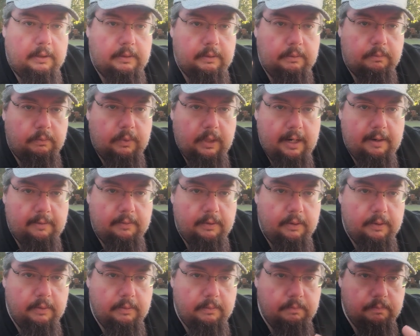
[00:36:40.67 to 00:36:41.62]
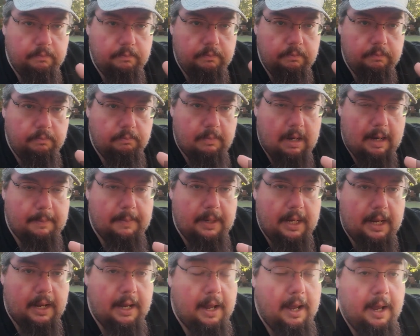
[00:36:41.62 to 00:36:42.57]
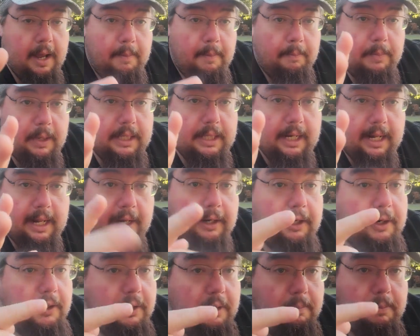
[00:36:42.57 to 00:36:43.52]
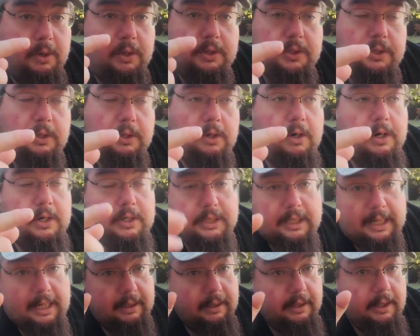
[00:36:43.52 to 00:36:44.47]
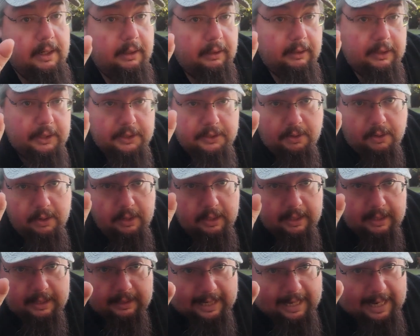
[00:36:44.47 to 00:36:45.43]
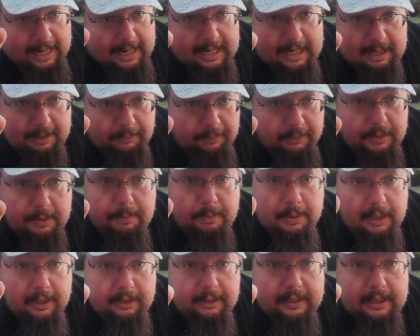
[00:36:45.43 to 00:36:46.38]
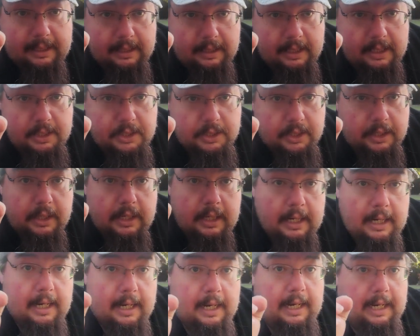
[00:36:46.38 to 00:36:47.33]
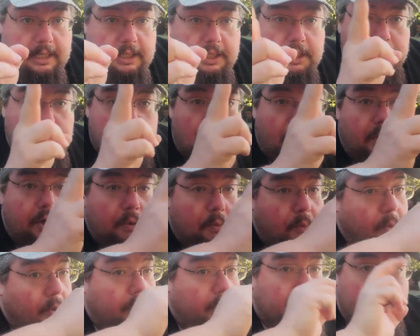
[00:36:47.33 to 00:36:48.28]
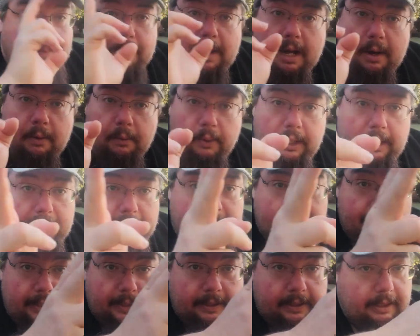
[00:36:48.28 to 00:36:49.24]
whatever might be out. But then I go to the martial arts, and I literally started at the A with American Ninja, and just started working my way.